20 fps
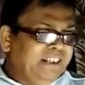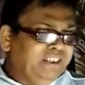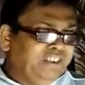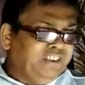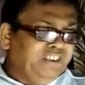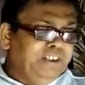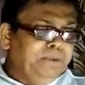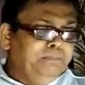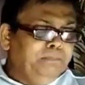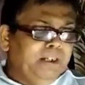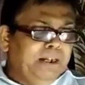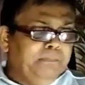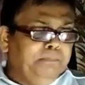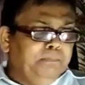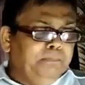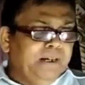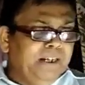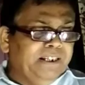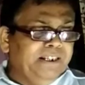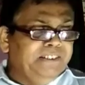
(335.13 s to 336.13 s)

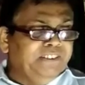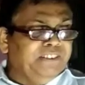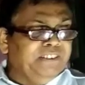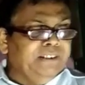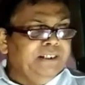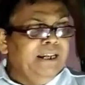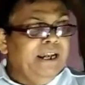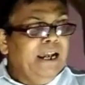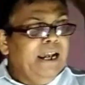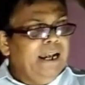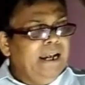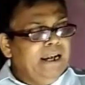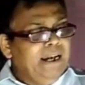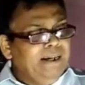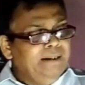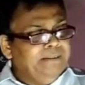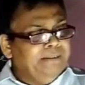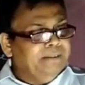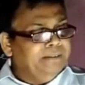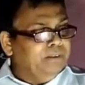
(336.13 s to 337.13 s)
temperature and
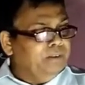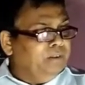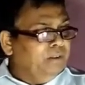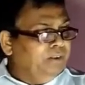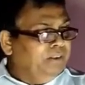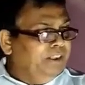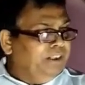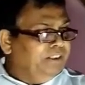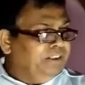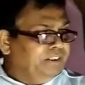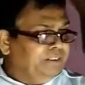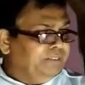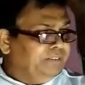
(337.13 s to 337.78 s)
conditions.